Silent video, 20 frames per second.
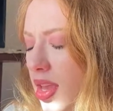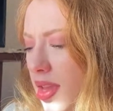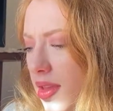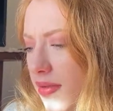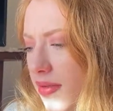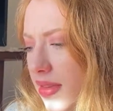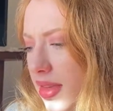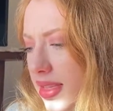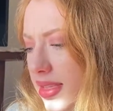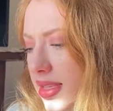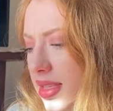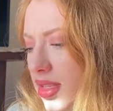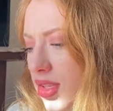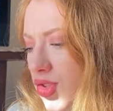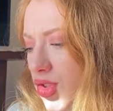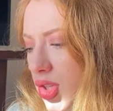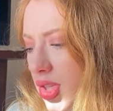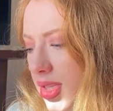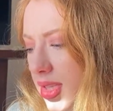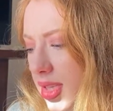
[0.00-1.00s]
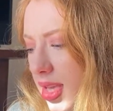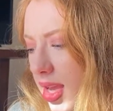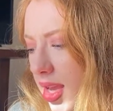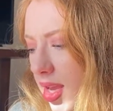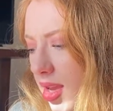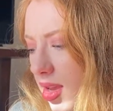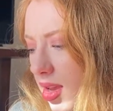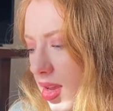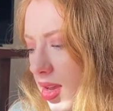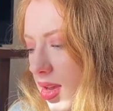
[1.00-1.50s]
This is just like
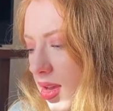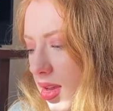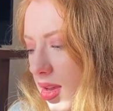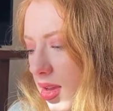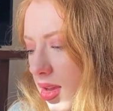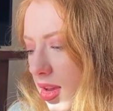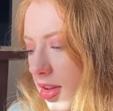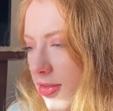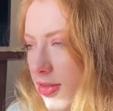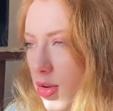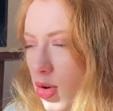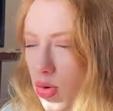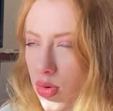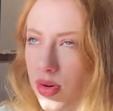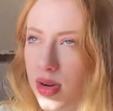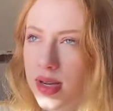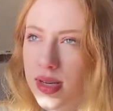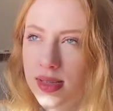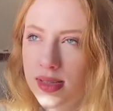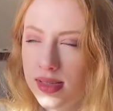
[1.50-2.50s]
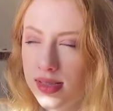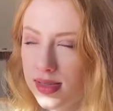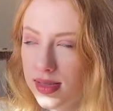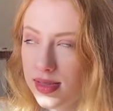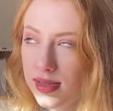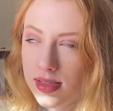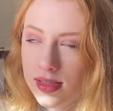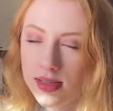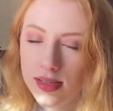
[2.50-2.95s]
a, of course,